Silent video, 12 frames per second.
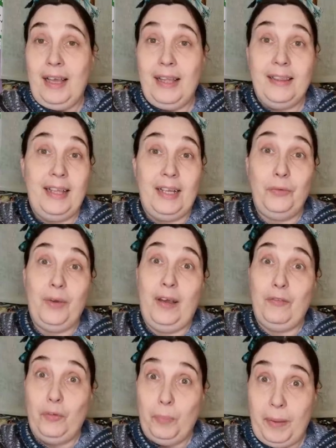And then you
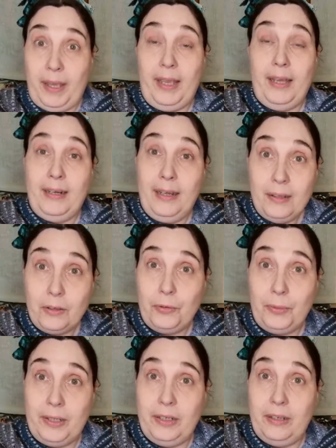have to pay another
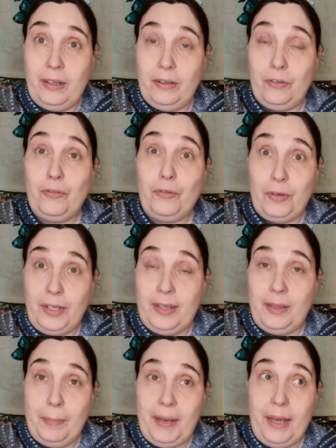$20 to
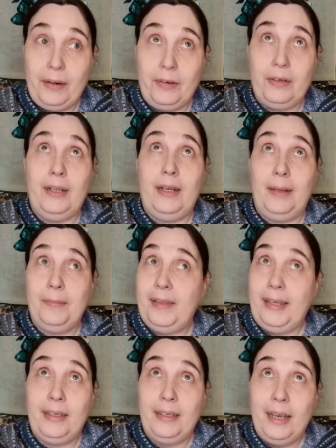get the pattern. And I was
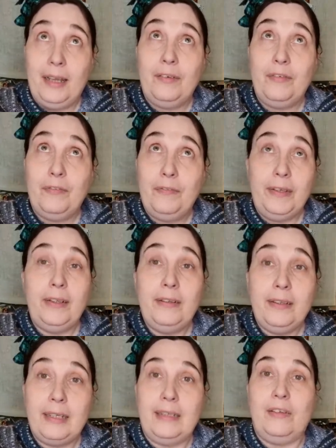like, I feel
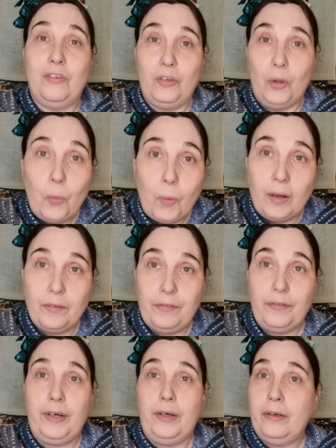that it's so
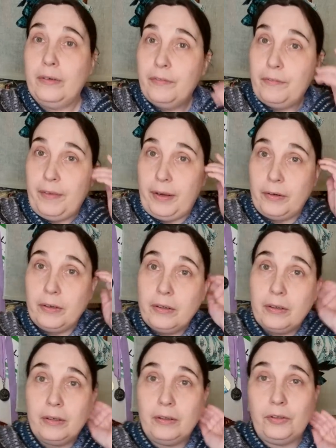unfair fair
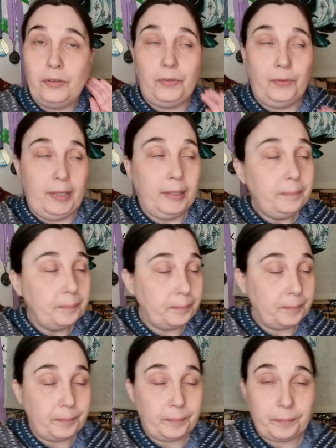to do that.
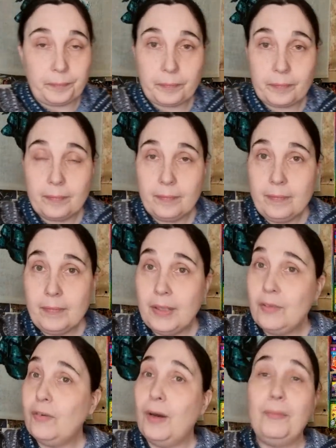
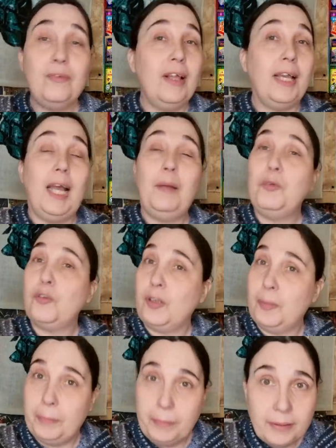So I was like, I'm just
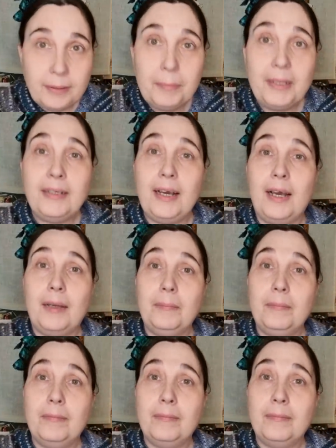going to bid my time.